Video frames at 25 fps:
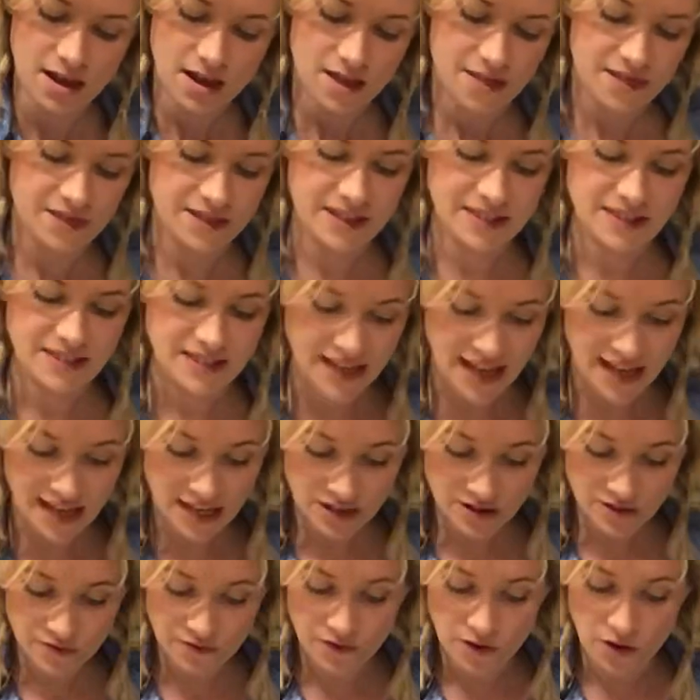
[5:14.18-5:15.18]
The
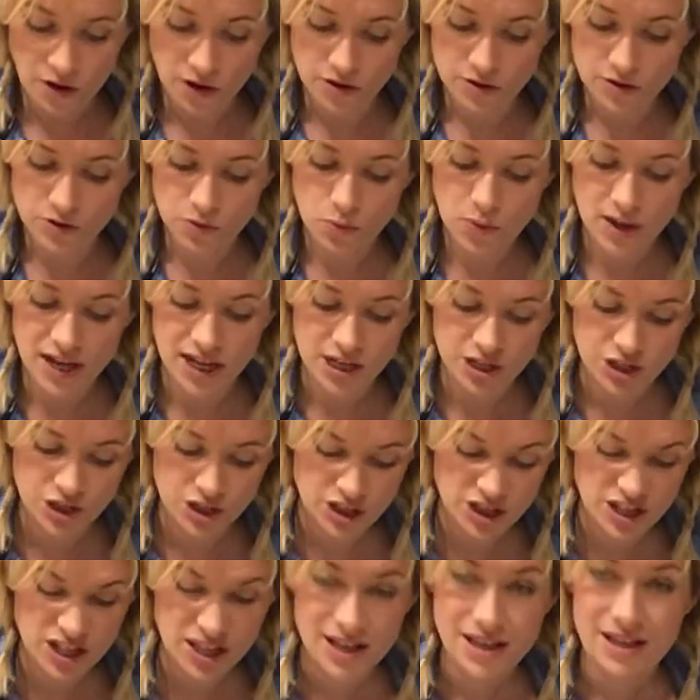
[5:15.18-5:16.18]
second fox
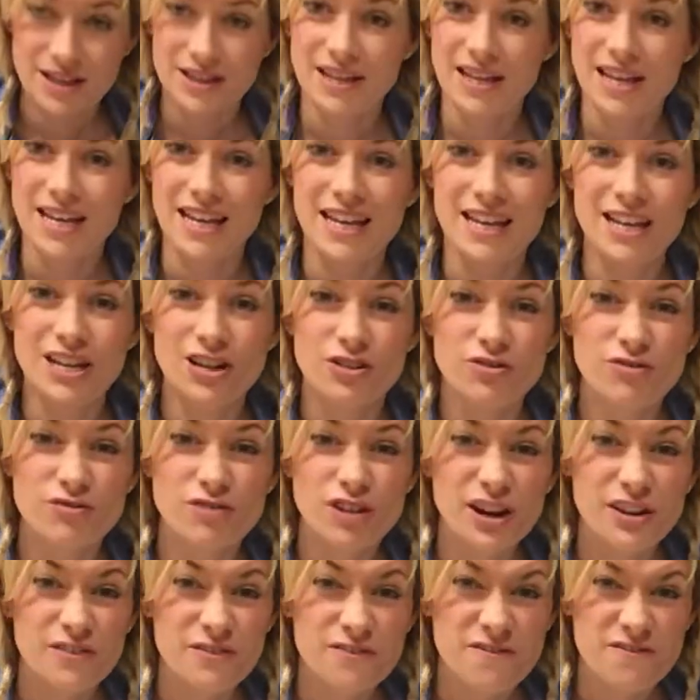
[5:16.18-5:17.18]
wished that he could
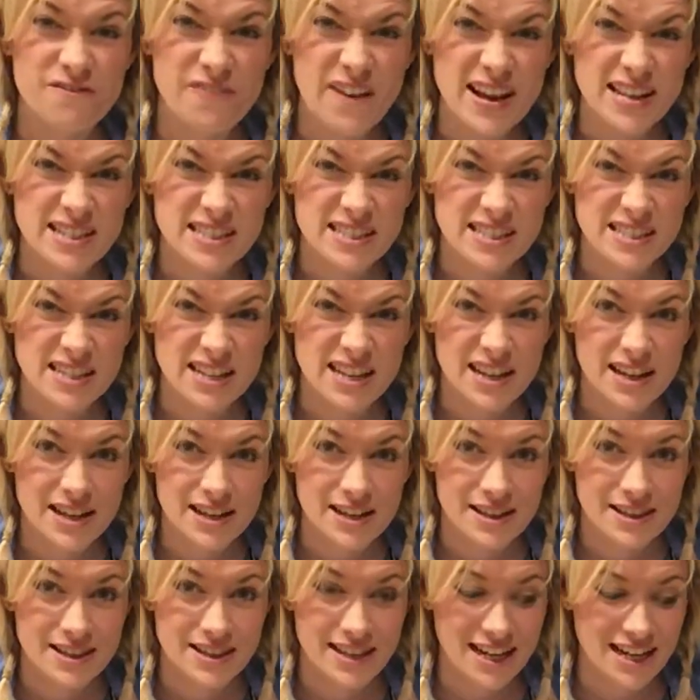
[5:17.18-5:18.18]
run faster
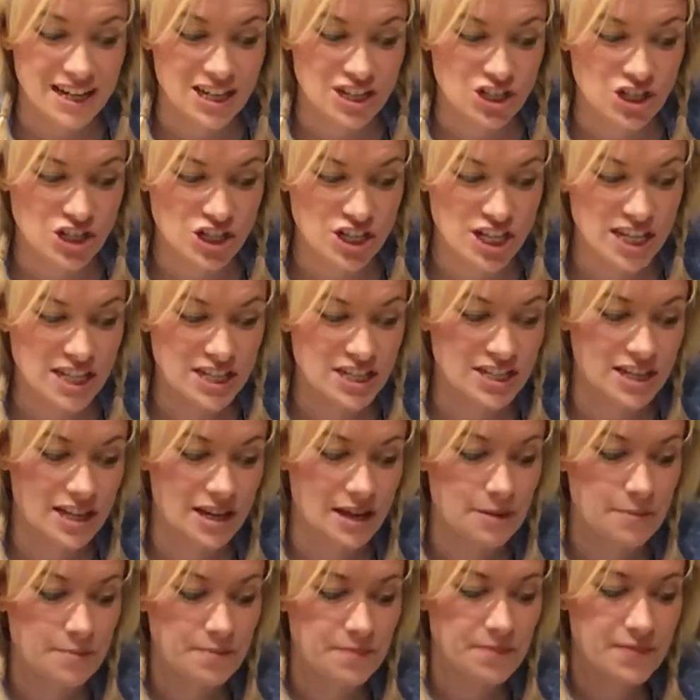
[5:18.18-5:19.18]
than a cheetah,
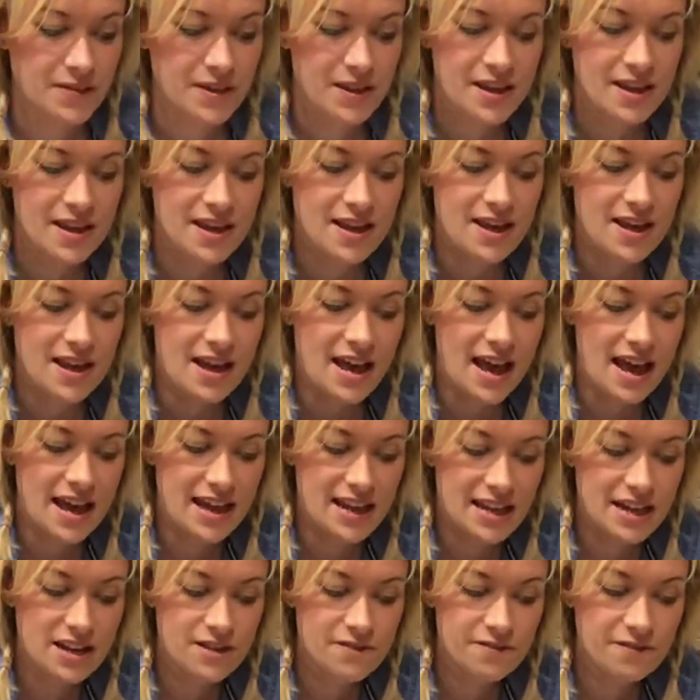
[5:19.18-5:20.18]
and
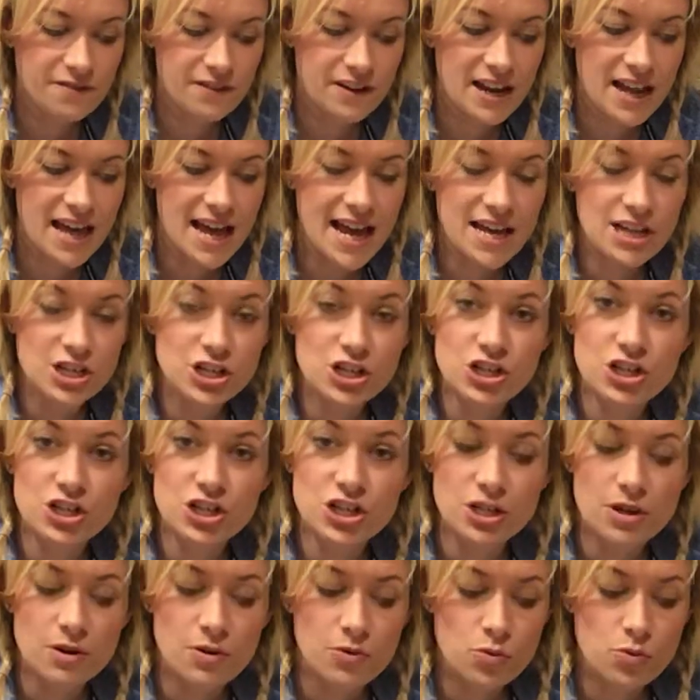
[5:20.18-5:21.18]
in a
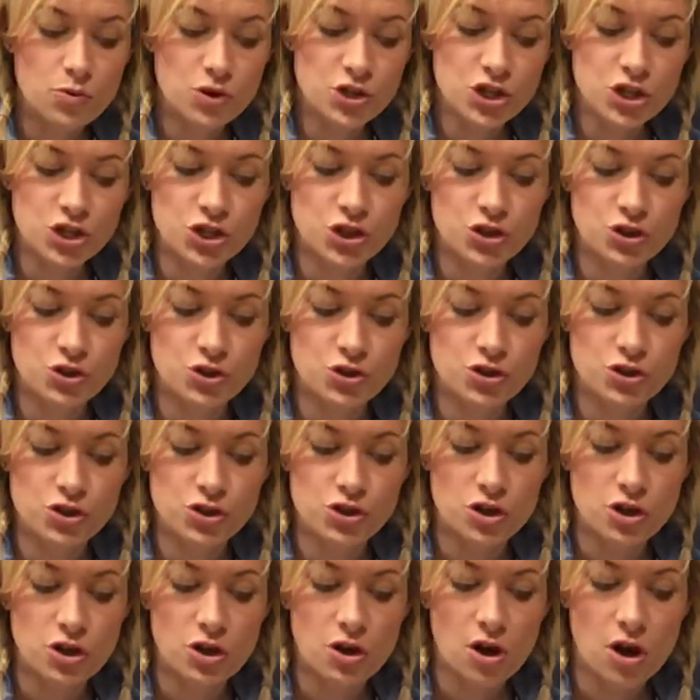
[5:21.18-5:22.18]
flash,
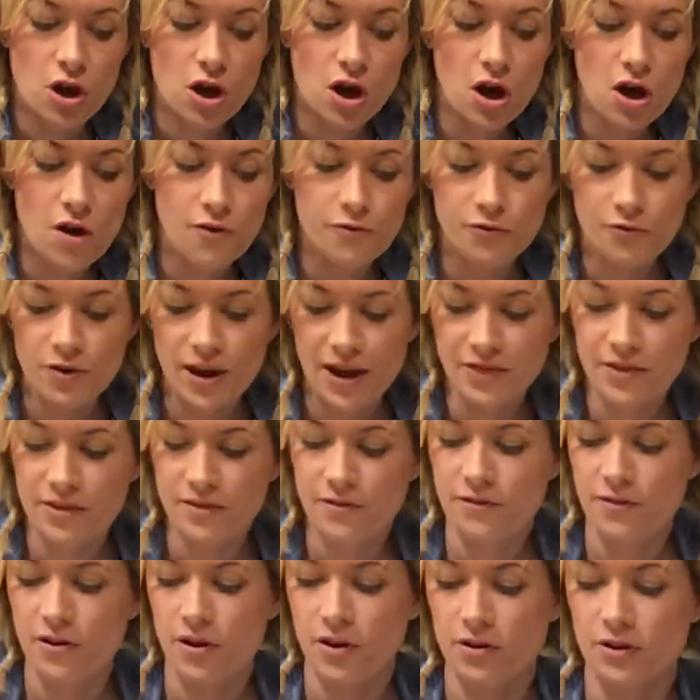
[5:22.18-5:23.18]
whoosh, off ran the
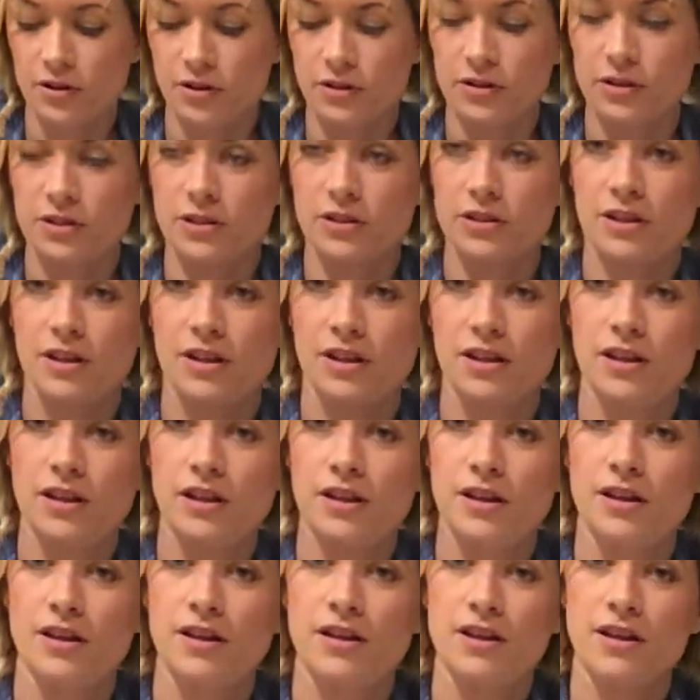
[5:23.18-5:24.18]
fox,
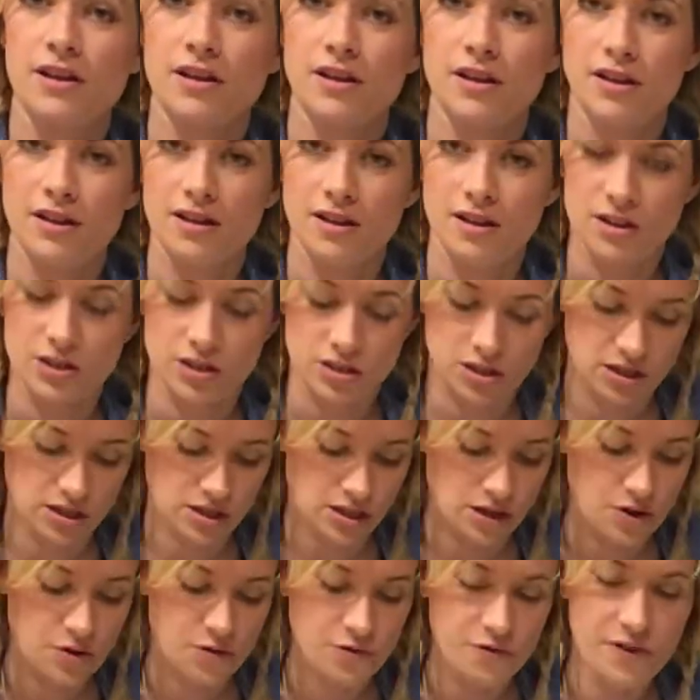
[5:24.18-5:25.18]

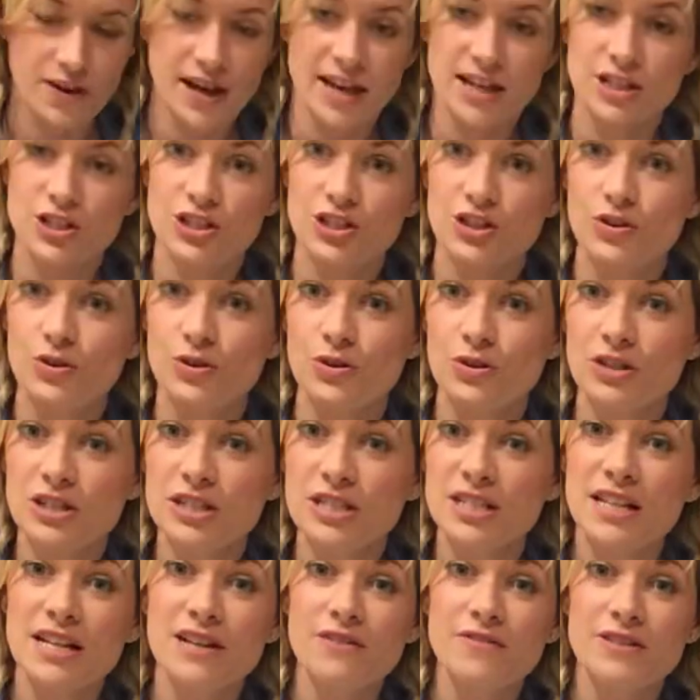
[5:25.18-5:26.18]
so fast you
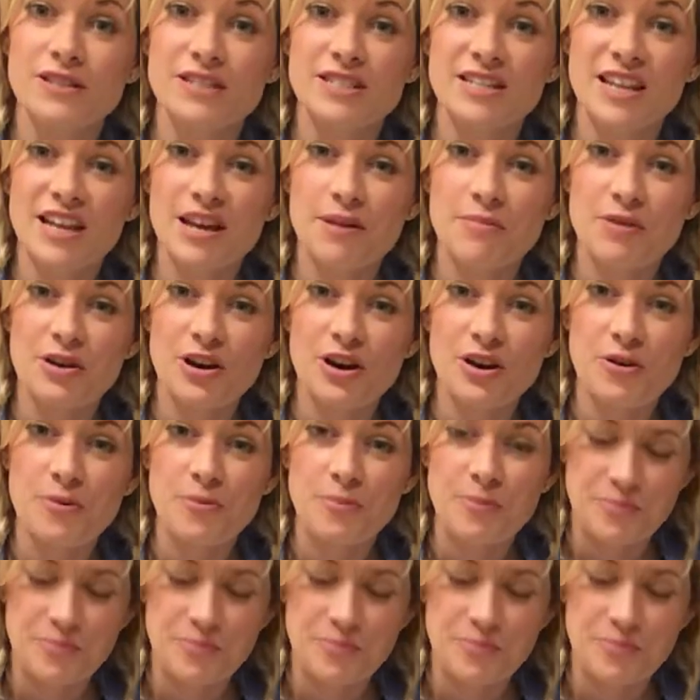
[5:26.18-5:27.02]
couldn't even see him go.